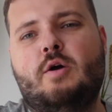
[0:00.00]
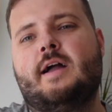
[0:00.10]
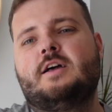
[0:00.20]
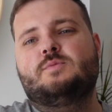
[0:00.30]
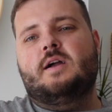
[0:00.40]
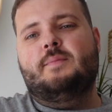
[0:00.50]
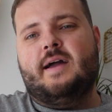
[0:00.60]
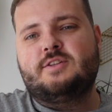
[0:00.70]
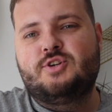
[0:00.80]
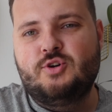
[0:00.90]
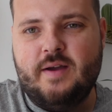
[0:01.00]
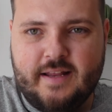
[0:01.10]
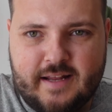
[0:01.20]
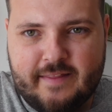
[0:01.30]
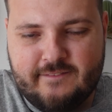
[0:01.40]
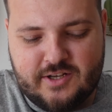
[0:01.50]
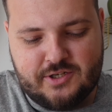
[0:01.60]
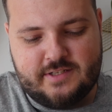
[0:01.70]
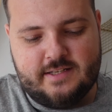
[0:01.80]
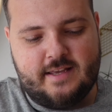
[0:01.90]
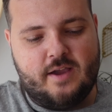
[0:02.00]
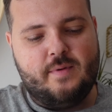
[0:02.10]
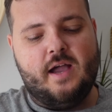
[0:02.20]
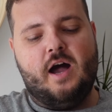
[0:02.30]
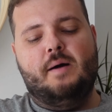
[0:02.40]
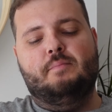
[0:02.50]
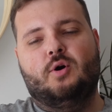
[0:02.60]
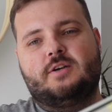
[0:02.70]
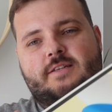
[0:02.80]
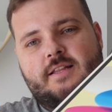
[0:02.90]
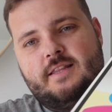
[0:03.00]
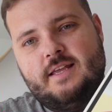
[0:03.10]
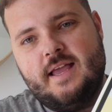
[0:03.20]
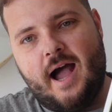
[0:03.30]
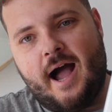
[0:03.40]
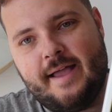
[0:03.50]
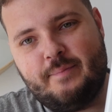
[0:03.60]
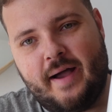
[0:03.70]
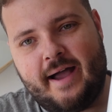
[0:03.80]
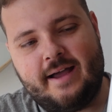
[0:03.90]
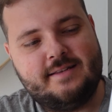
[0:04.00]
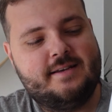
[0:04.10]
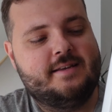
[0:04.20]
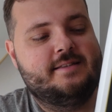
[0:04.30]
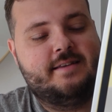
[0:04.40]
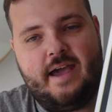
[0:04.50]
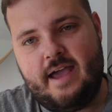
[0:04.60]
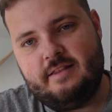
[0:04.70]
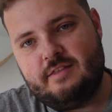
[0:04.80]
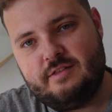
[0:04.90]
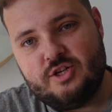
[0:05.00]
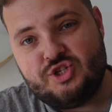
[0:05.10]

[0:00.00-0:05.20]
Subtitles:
guys, welcome back to another video. Today we are unboxing the iPad 10th